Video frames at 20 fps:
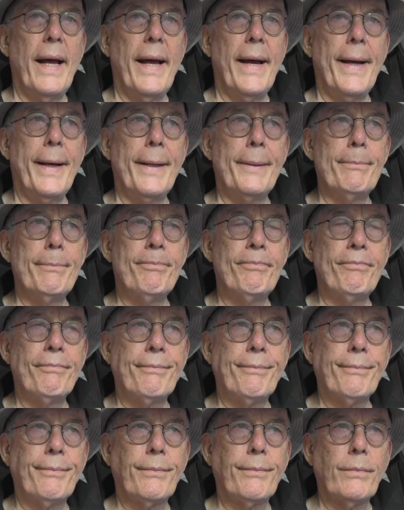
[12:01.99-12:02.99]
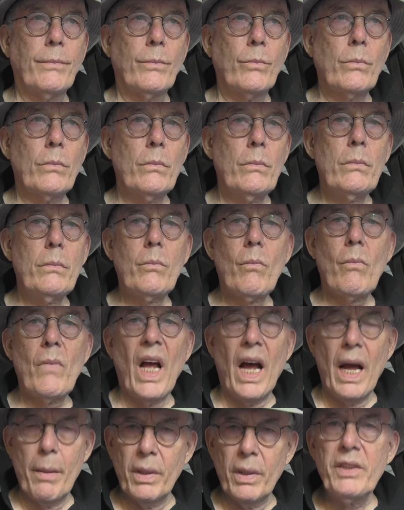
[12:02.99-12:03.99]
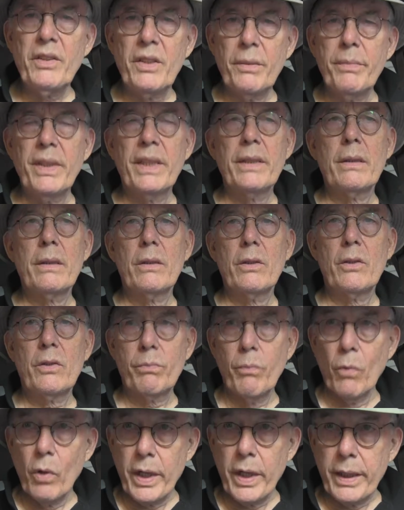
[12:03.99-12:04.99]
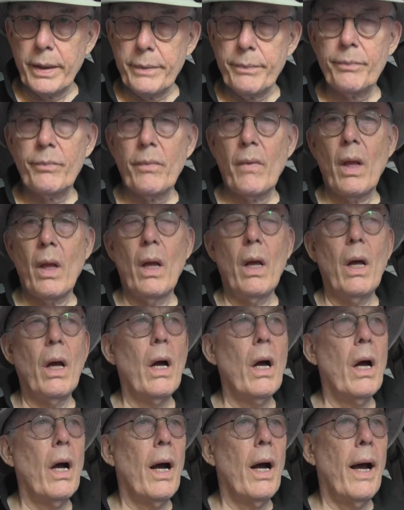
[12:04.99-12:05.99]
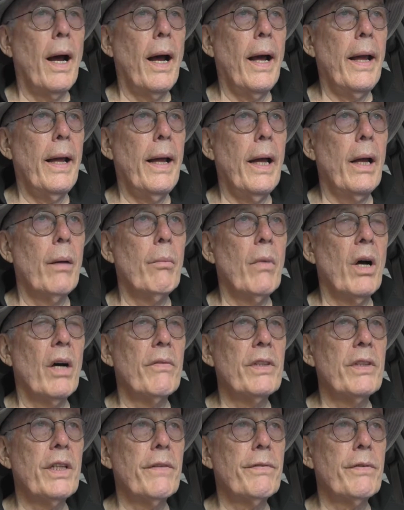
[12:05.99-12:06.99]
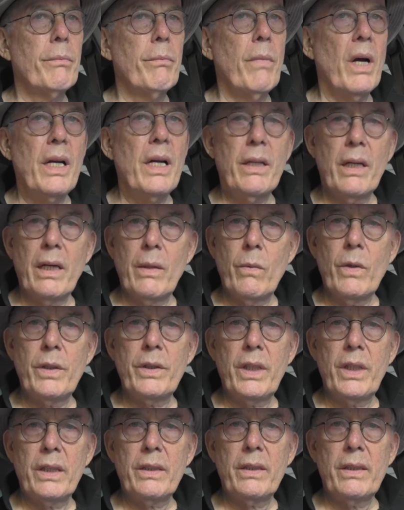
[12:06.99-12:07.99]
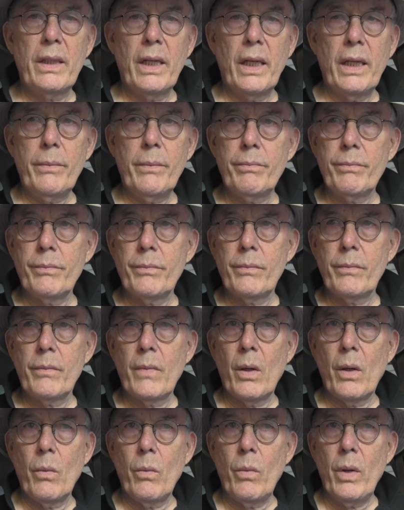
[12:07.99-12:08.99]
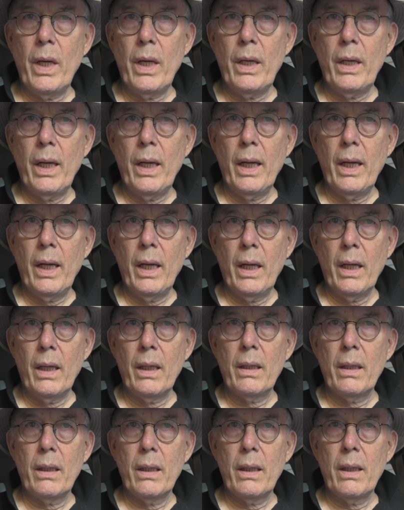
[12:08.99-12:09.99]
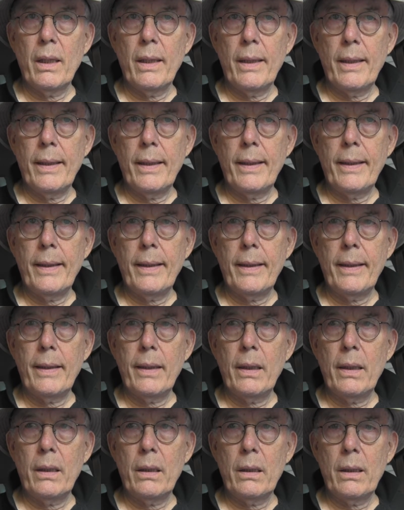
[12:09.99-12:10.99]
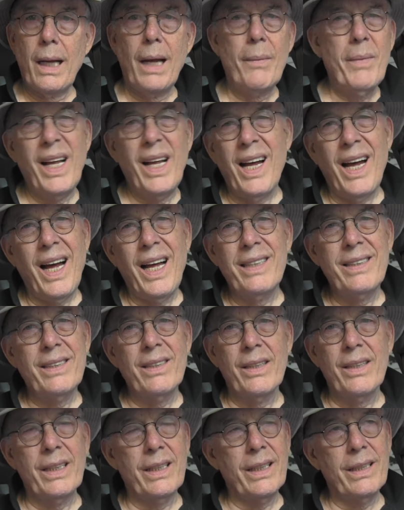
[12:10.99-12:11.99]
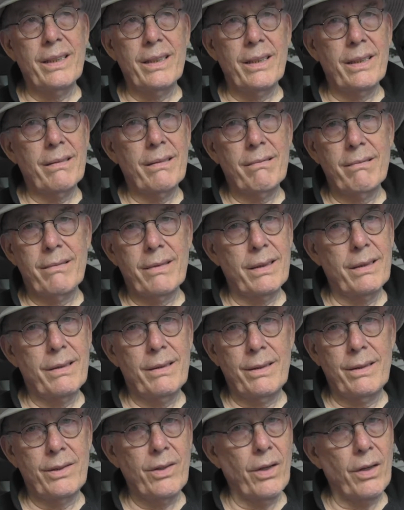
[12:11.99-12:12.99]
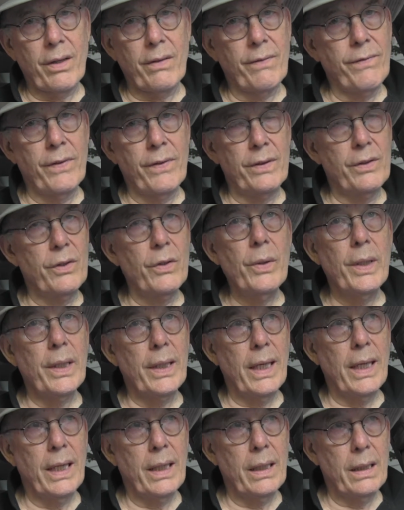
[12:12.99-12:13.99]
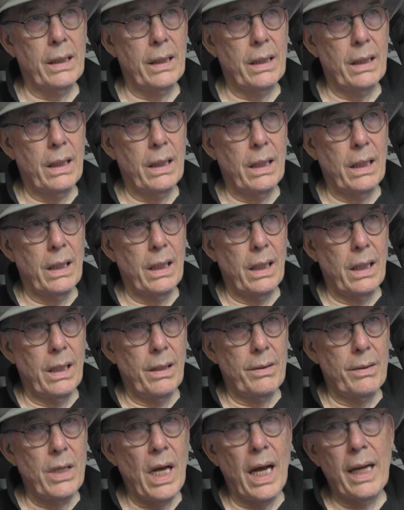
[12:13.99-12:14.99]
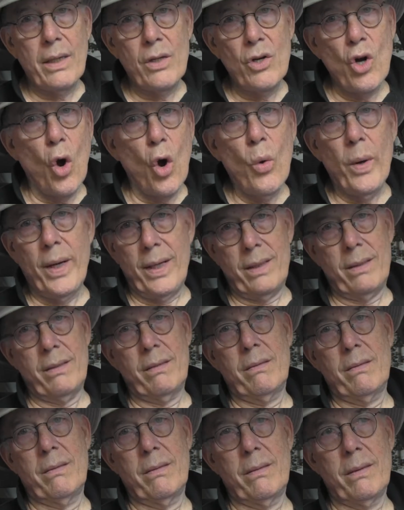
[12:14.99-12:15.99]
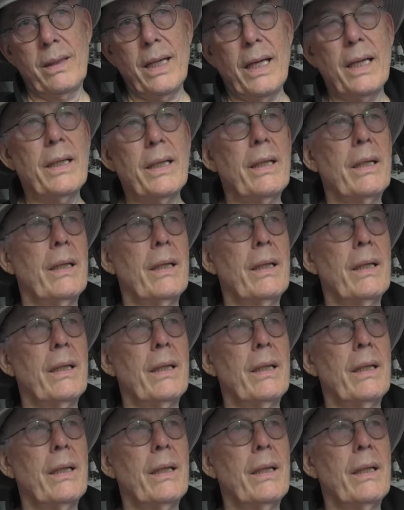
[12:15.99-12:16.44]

Um, I must admit, this morning, I am of a different mind than I was yesterday when, uh, uh, I mean, I still think he's a, a jerk for doing that, not knowing that